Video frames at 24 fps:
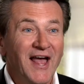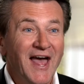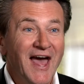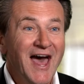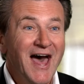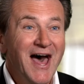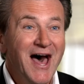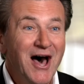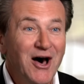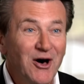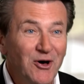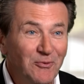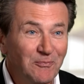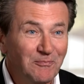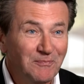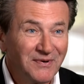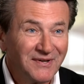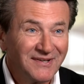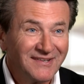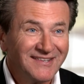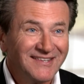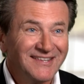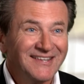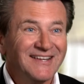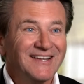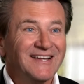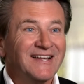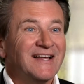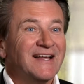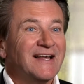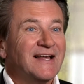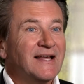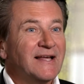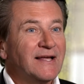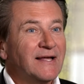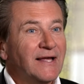help.
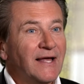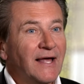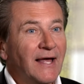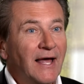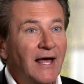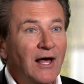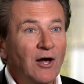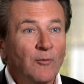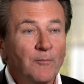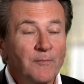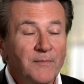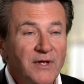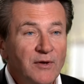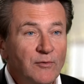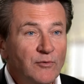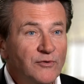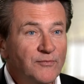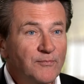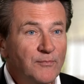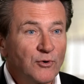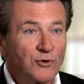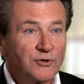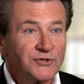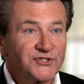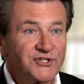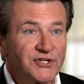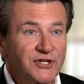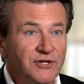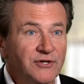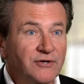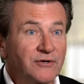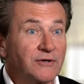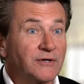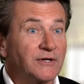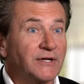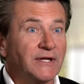Help me with more
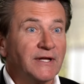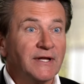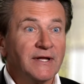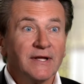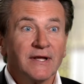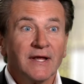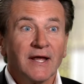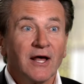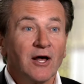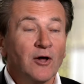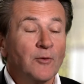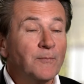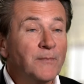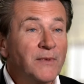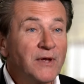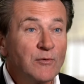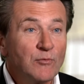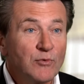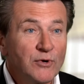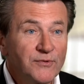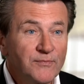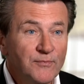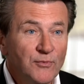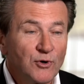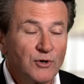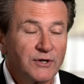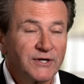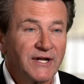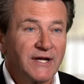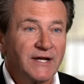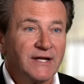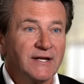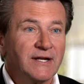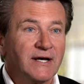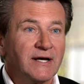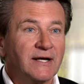security, help me with more
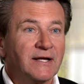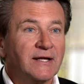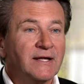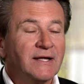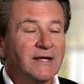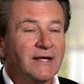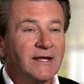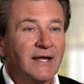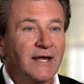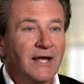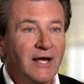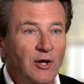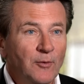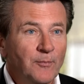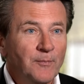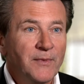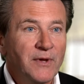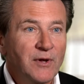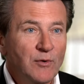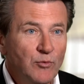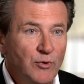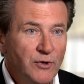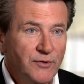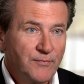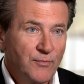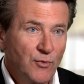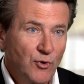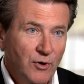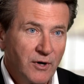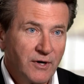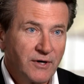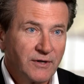data, help me with more